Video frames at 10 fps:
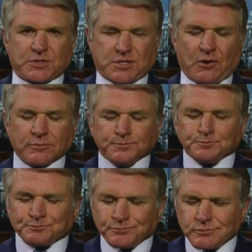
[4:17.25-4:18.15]
So
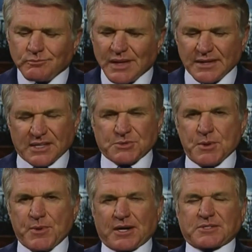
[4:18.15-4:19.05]
it gets
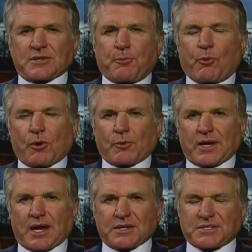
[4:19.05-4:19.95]
me back to the point we
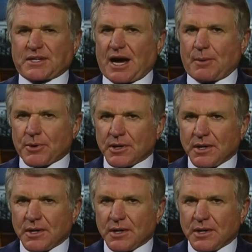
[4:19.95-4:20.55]
got to stop